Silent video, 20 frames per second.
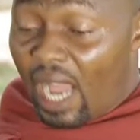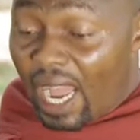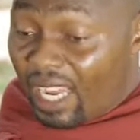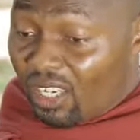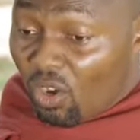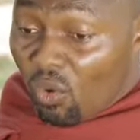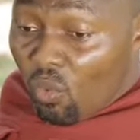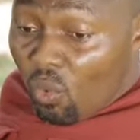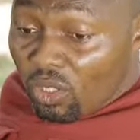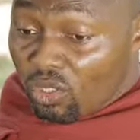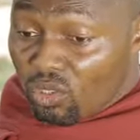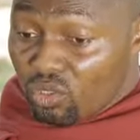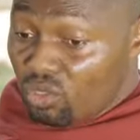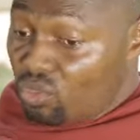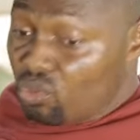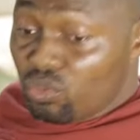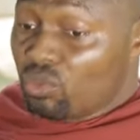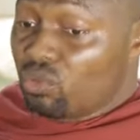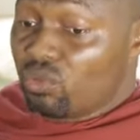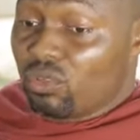I don't want you
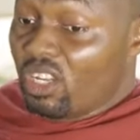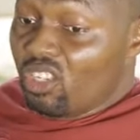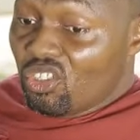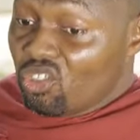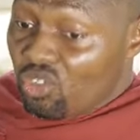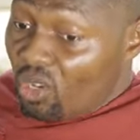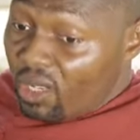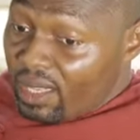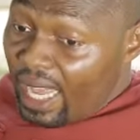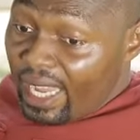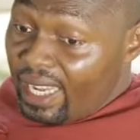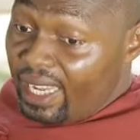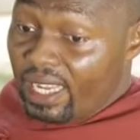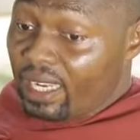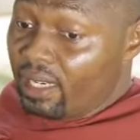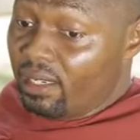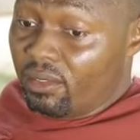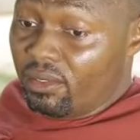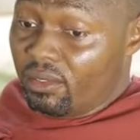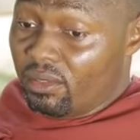to insult that
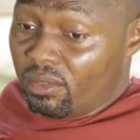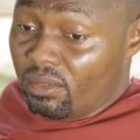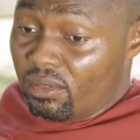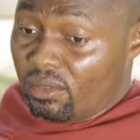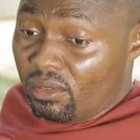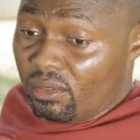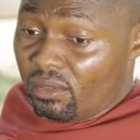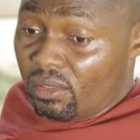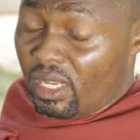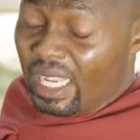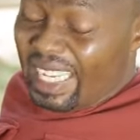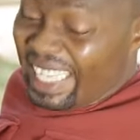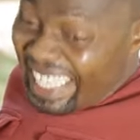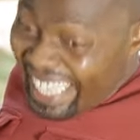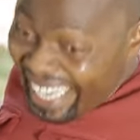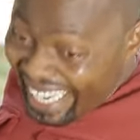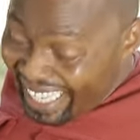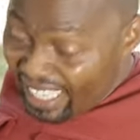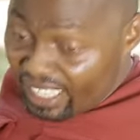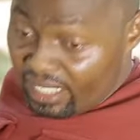girl
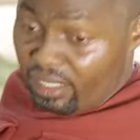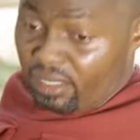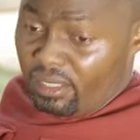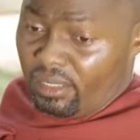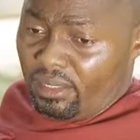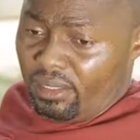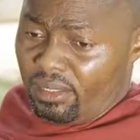again.